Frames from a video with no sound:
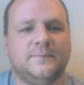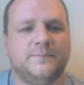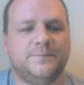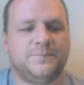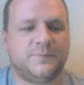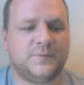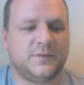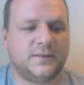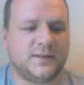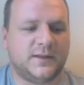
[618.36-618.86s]

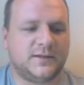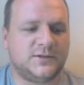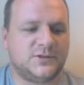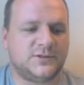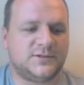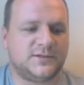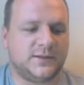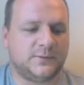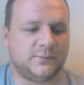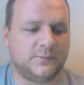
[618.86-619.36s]
they just
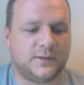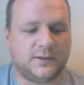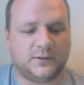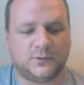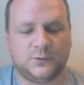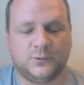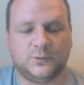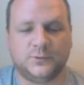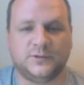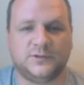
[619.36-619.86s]
said, well,
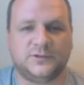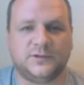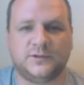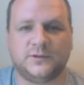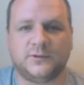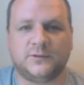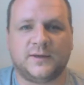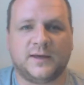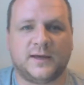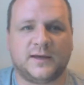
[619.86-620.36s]
according to
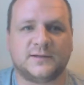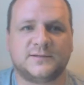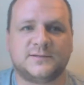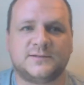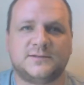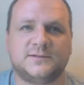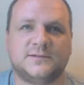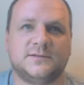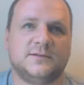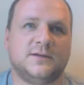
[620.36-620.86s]

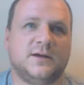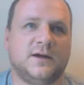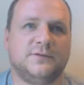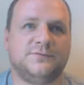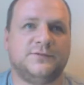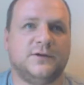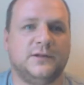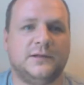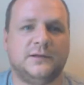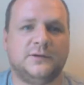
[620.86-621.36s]
UCAS, I've
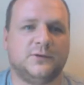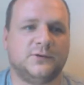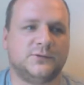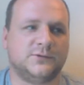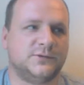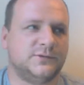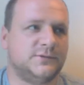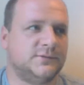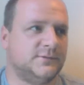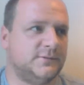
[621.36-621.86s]
only got
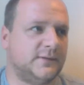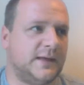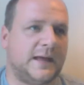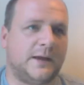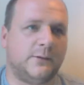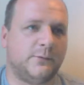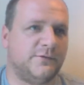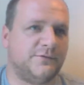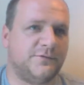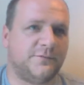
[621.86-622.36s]

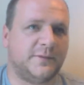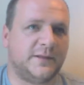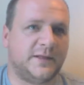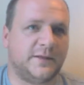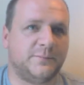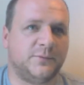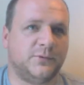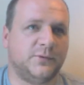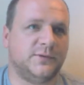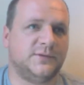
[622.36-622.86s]
however many
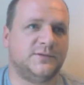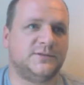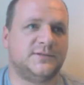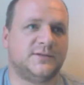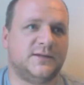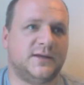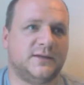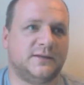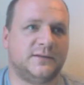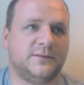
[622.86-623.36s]
points,
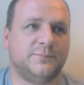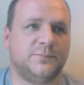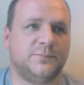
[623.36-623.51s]
and the